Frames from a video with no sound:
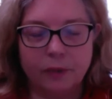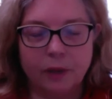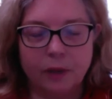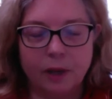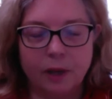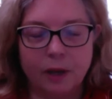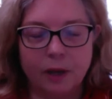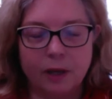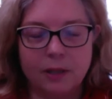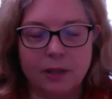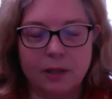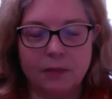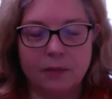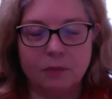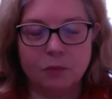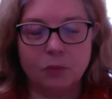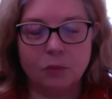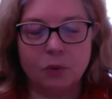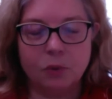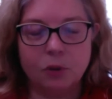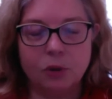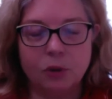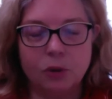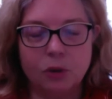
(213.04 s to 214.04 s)
as it
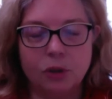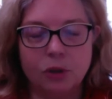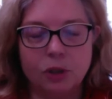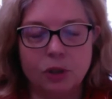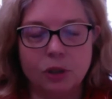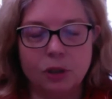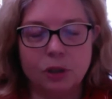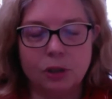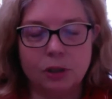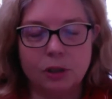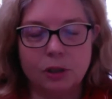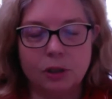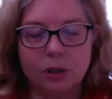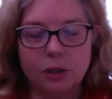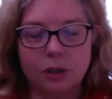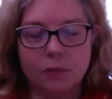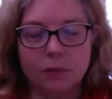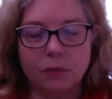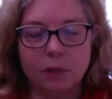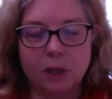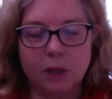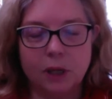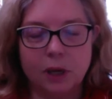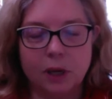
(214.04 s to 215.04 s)
merges
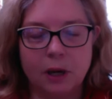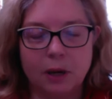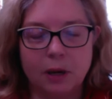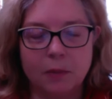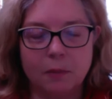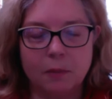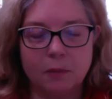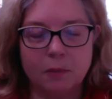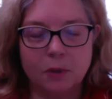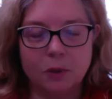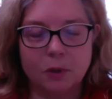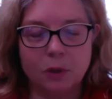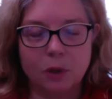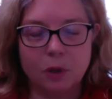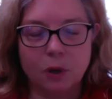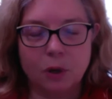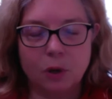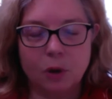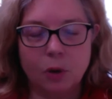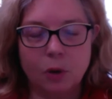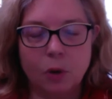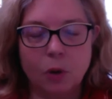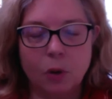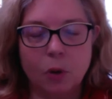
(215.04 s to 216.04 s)
and becomes
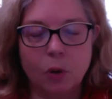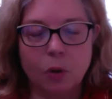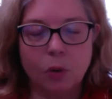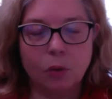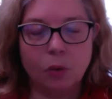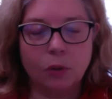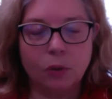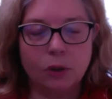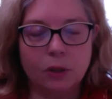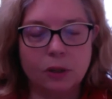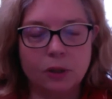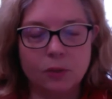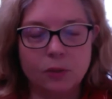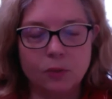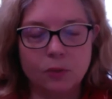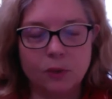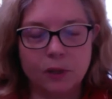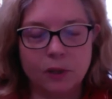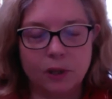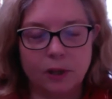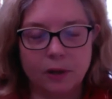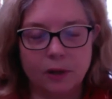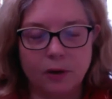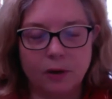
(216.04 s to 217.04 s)
wholeness
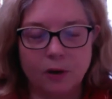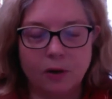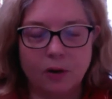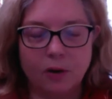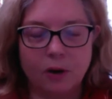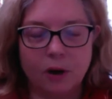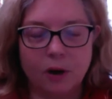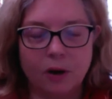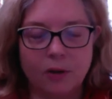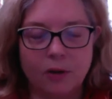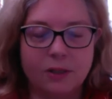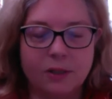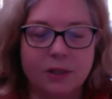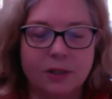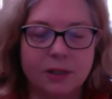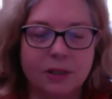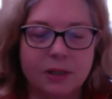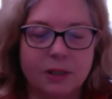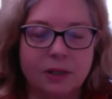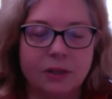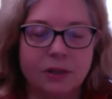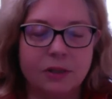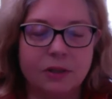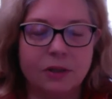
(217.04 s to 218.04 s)
within our heart
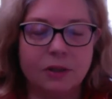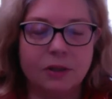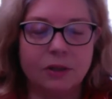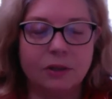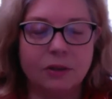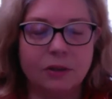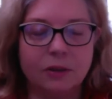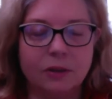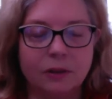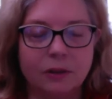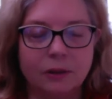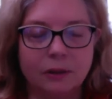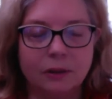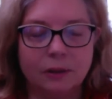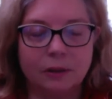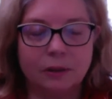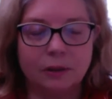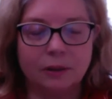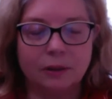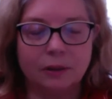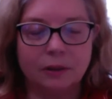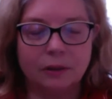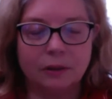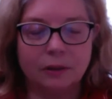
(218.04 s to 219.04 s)
center.
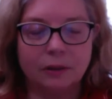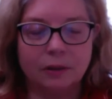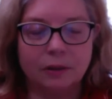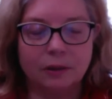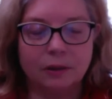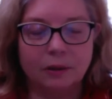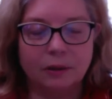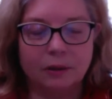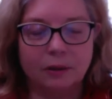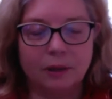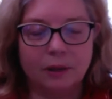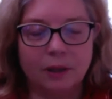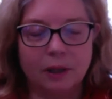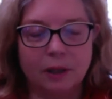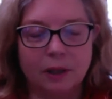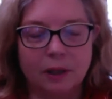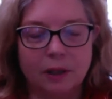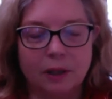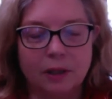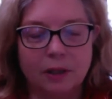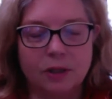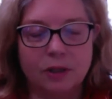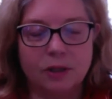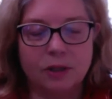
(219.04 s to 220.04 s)
And
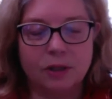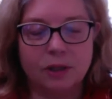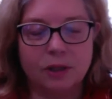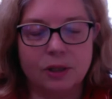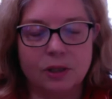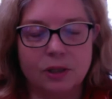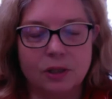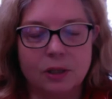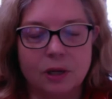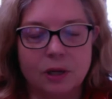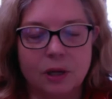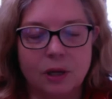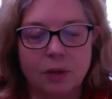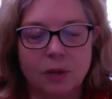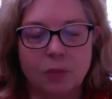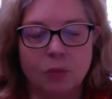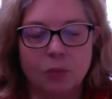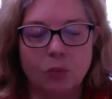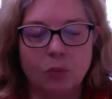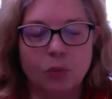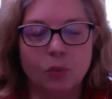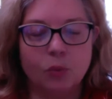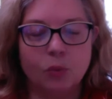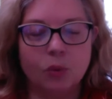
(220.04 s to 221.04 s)
let's just
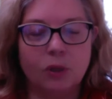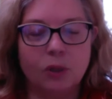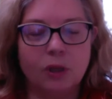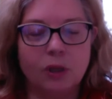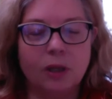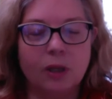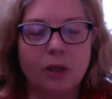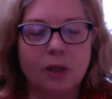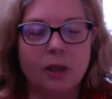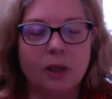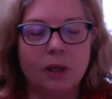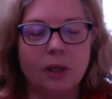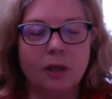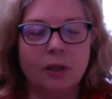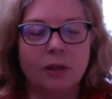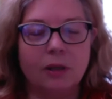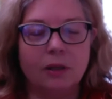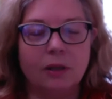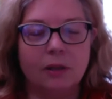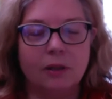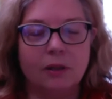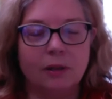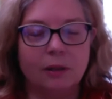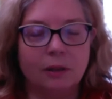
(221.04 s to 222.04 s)
breathe
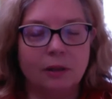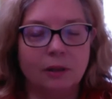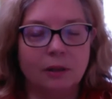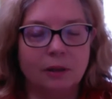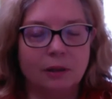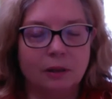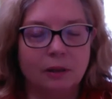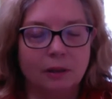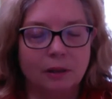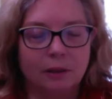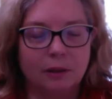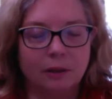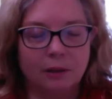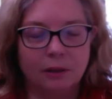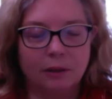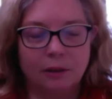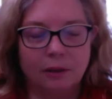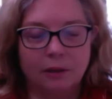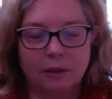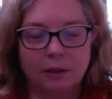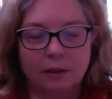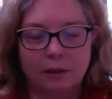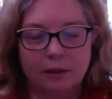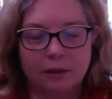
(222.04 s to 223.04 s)
in
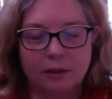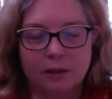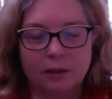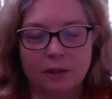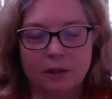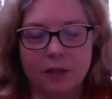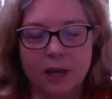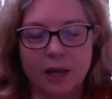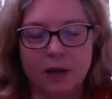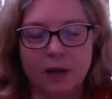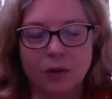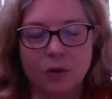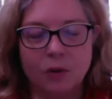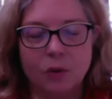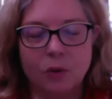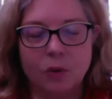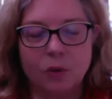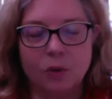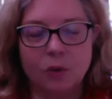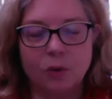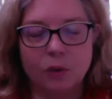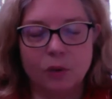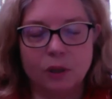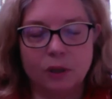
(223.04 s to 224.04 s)
to that
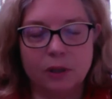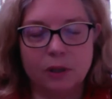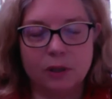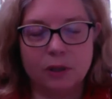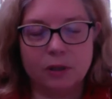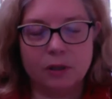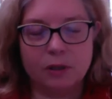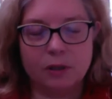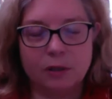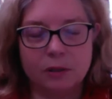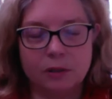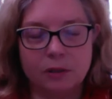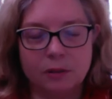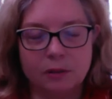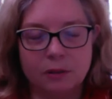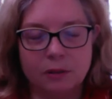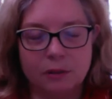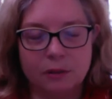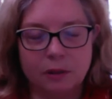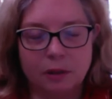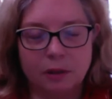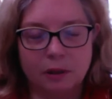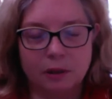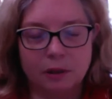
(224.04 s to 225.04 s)
wholeness,
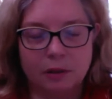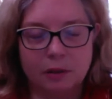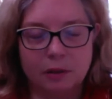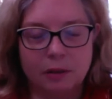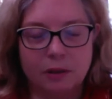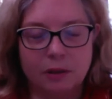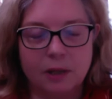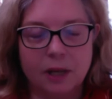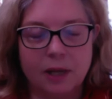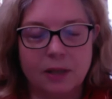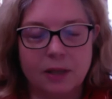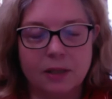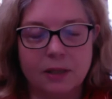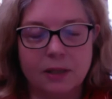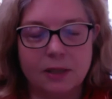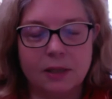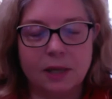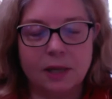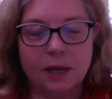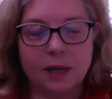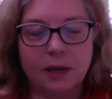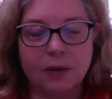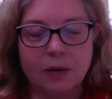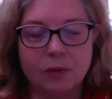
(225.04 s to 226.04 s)
to that
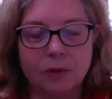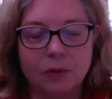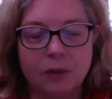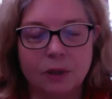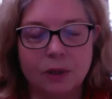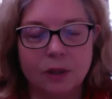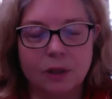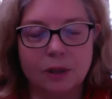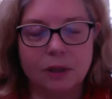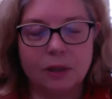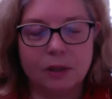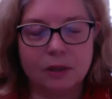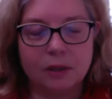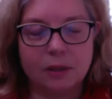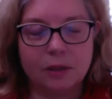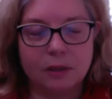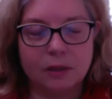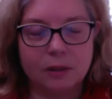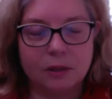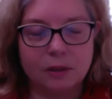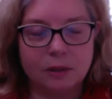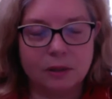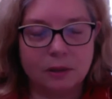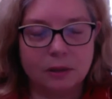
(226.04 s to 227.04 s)

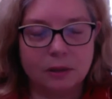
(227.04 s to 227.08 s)
sacredness,